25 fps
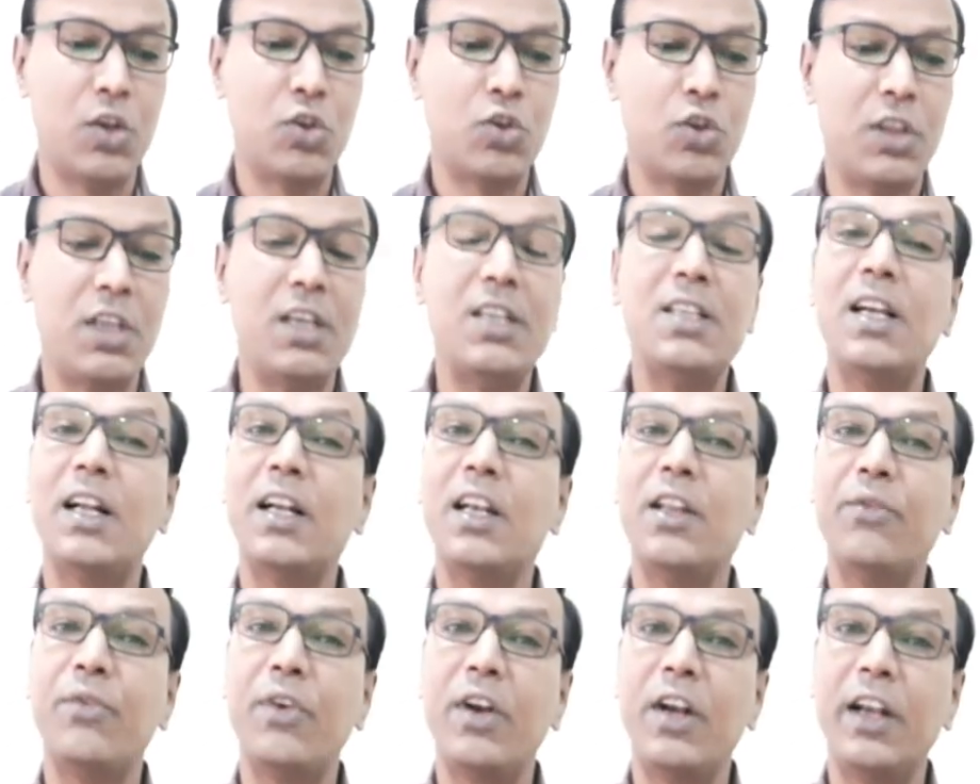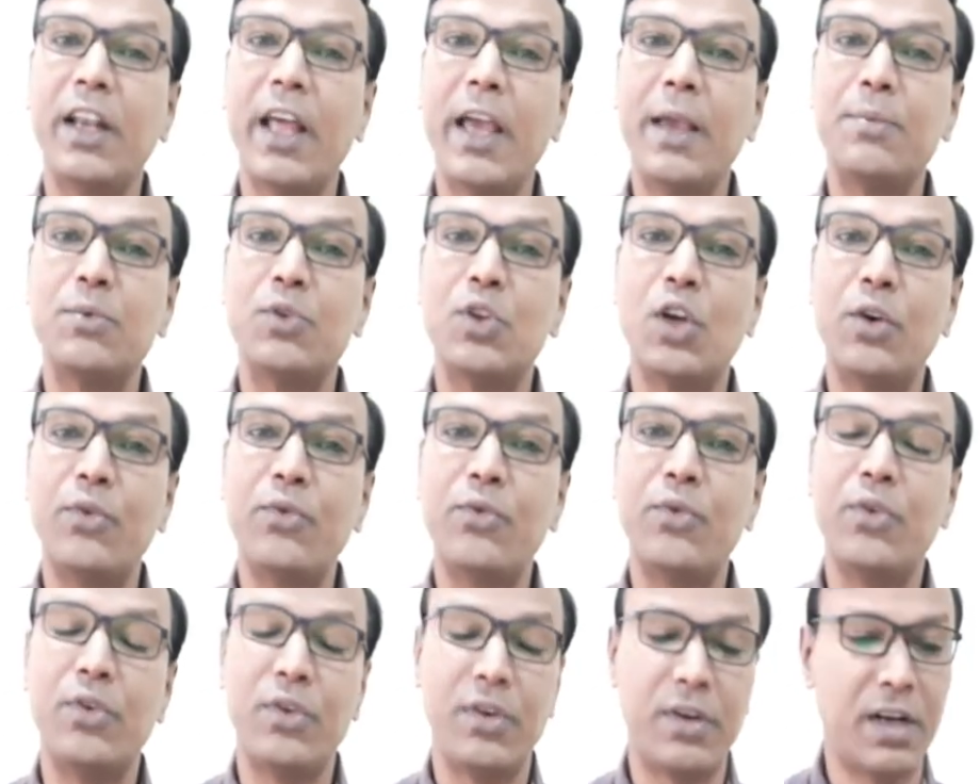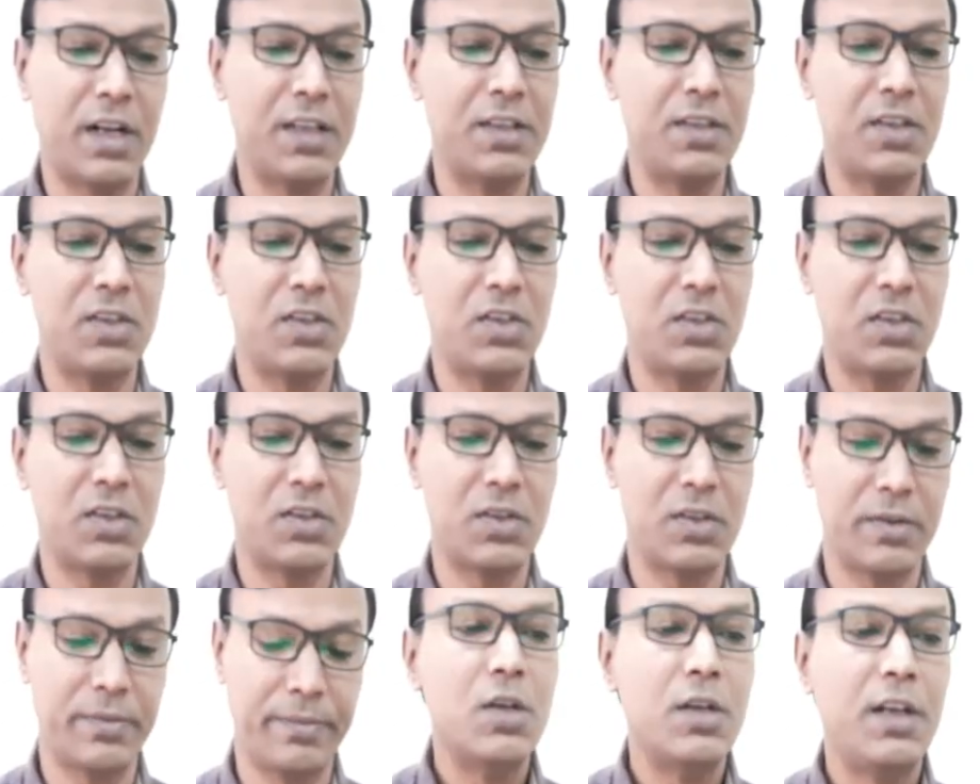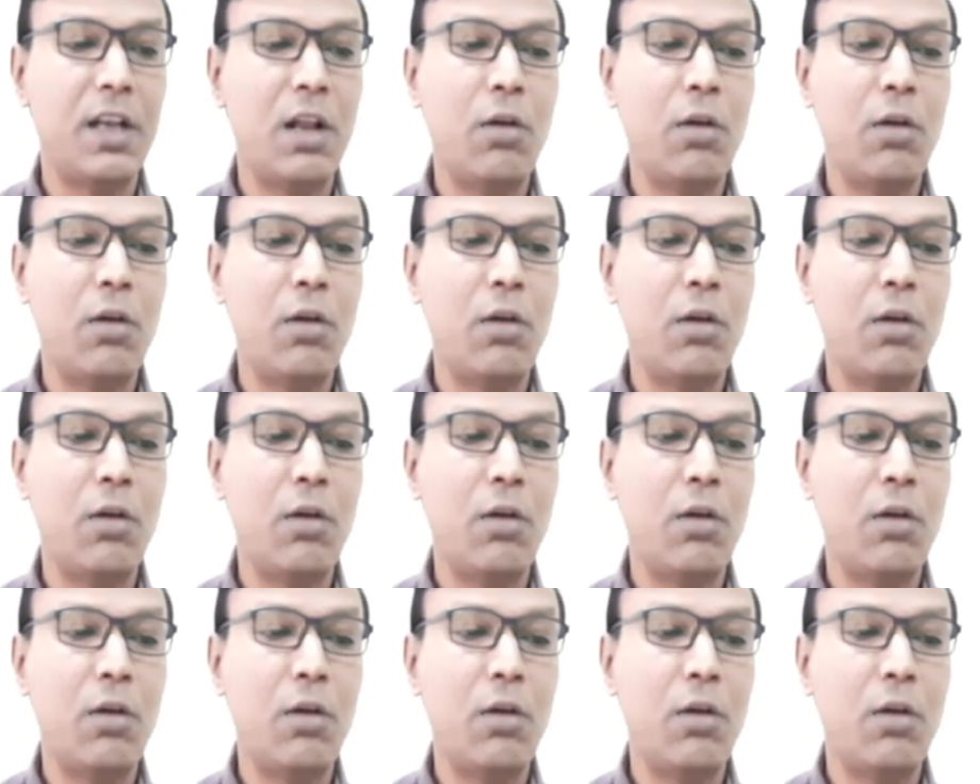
So these are different types of transistors.